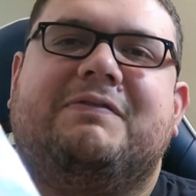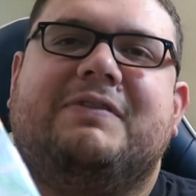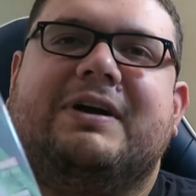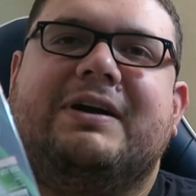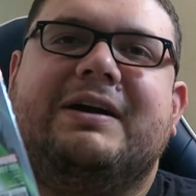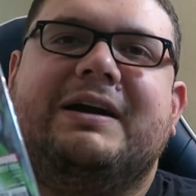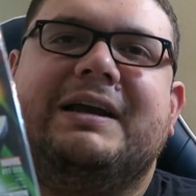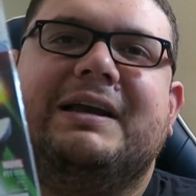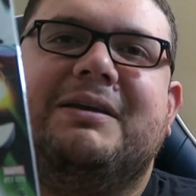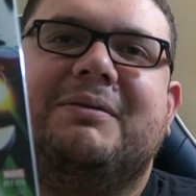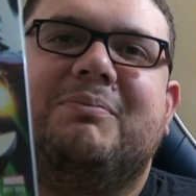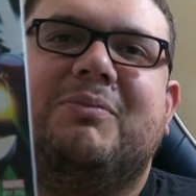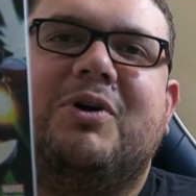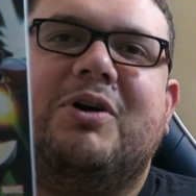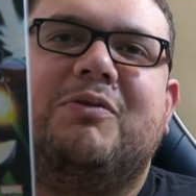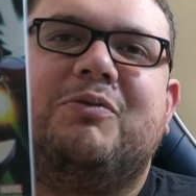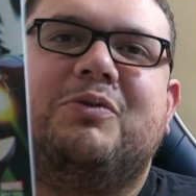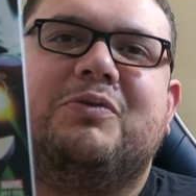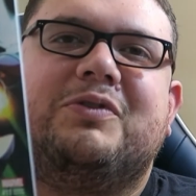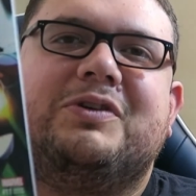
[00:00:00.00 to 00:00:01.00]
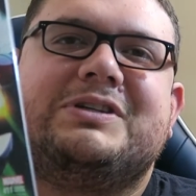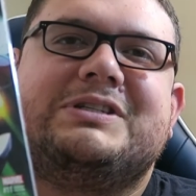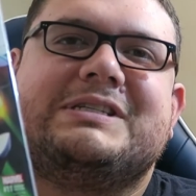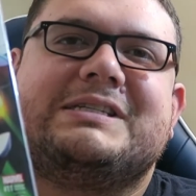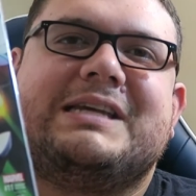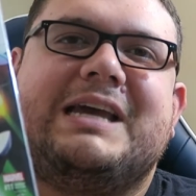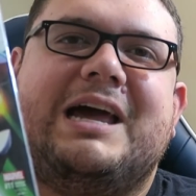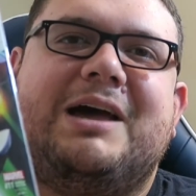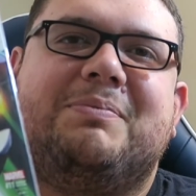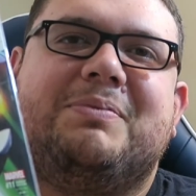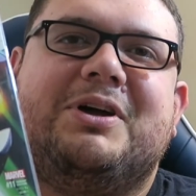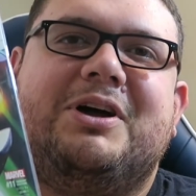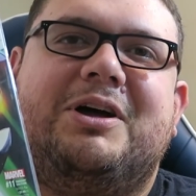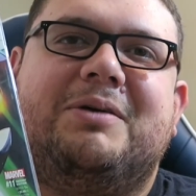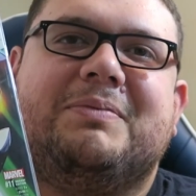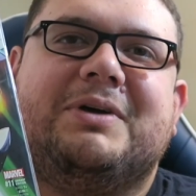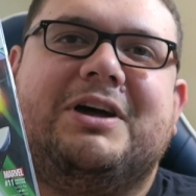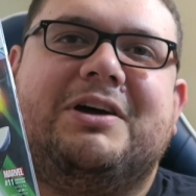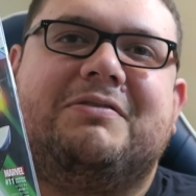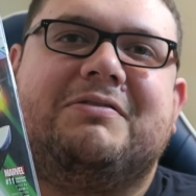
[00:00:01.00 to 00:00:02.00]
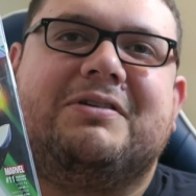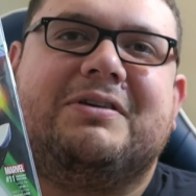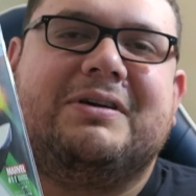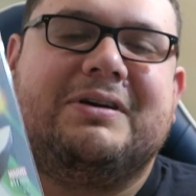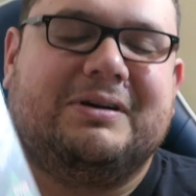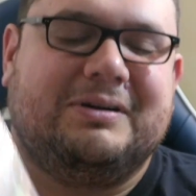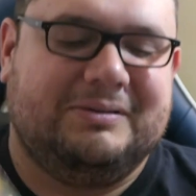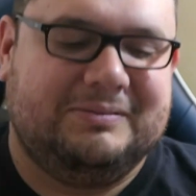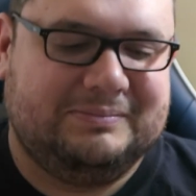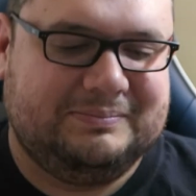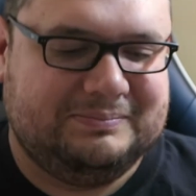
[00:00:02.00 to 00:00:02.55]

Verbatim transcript: variant Marvel vs. Capcom cover.